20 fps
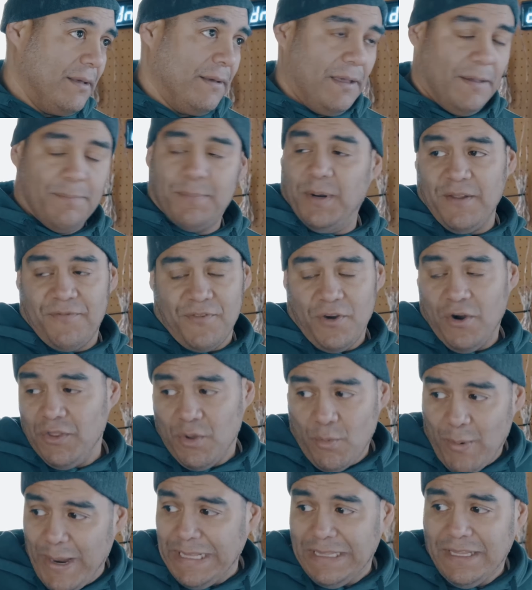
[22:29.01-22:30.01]
But if you're in
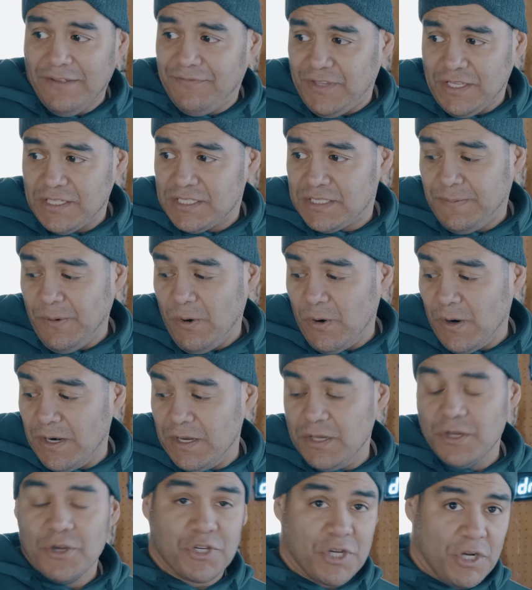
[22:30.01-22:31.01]
the weightlifting
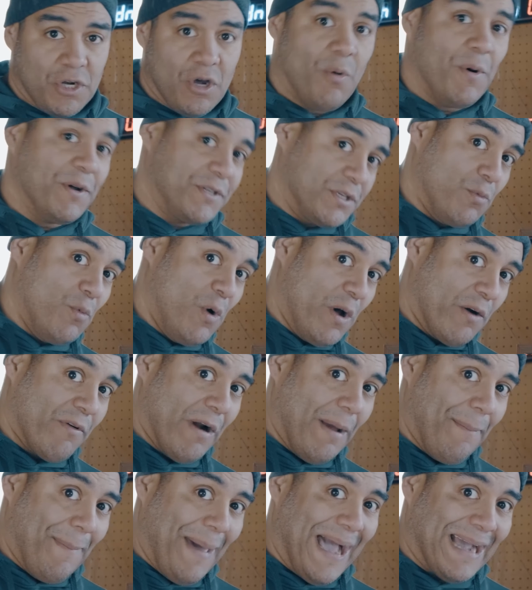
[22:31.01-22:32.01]
sport, you should know what your 1
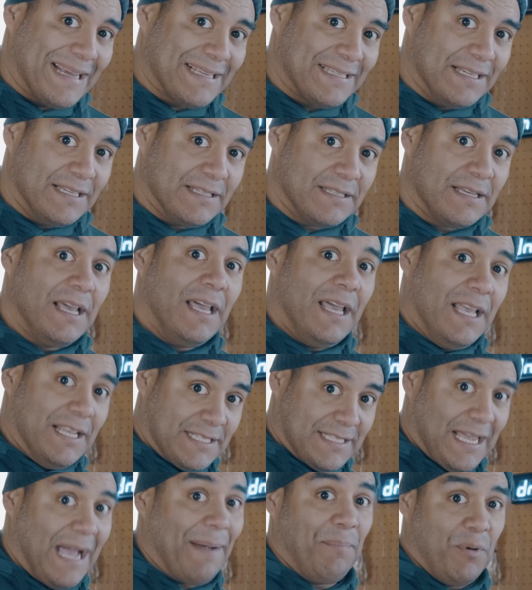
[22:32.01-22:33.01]
rep max is and
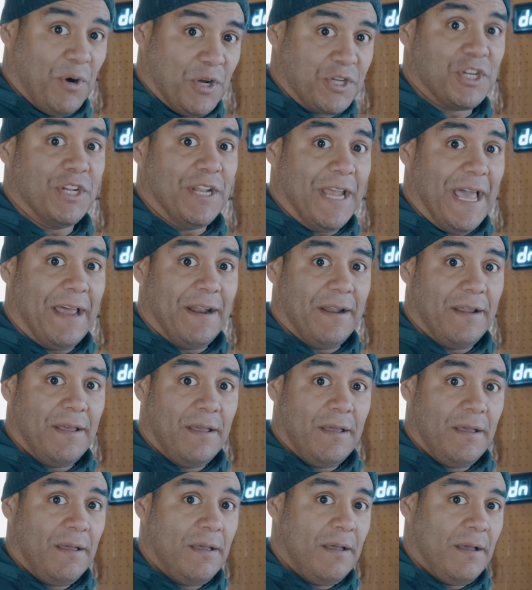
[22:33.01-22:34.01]
start pushing that,
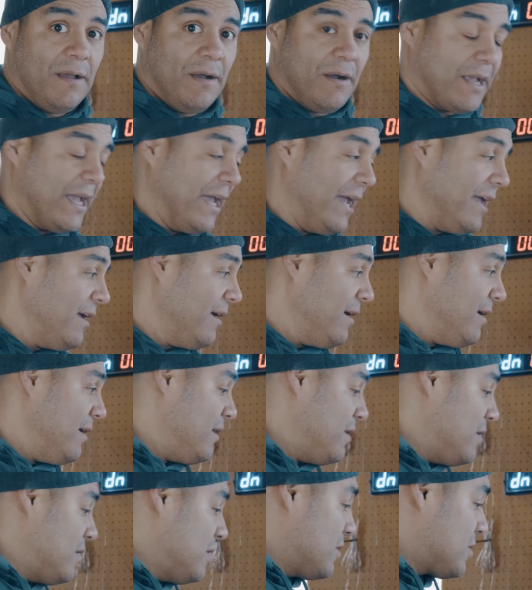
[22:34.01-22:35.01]
okay?
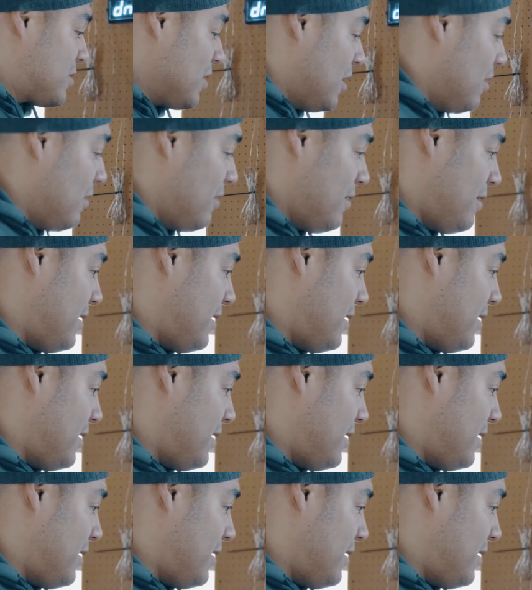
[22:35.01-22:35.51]
So,